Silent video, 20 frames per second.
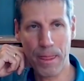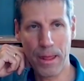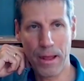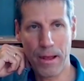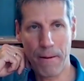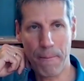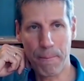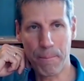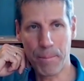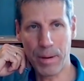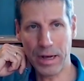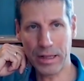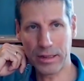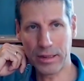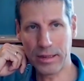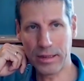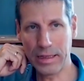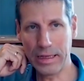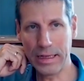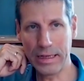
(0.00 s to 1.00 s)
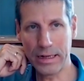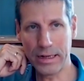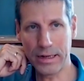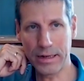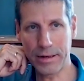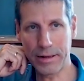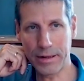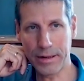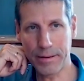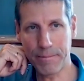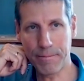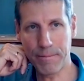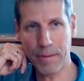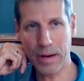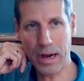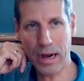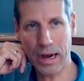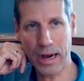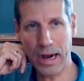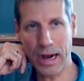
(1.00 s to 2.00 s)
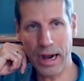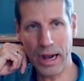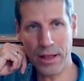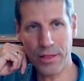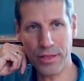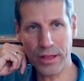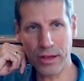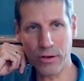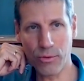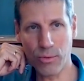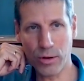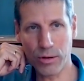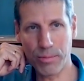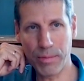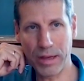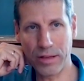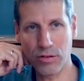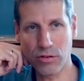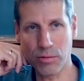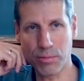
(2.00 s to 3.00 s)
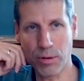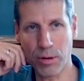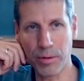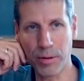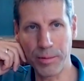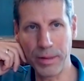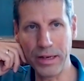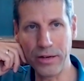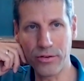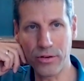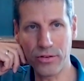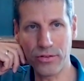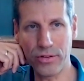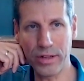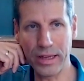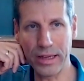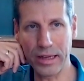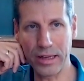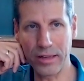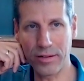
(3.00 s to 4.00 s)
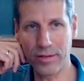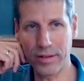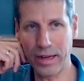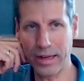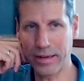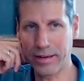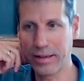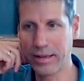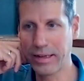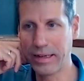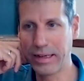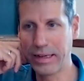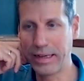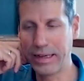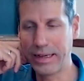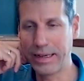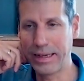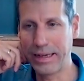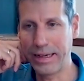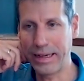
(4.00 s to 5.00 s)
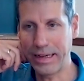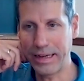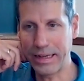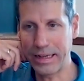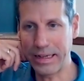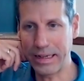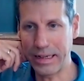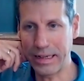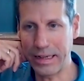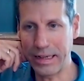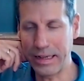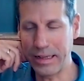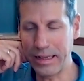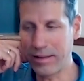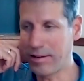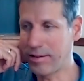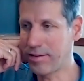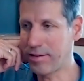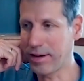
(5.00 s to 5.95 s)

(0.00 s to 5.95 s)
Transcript: But the I think what makes the problem interesting is that it's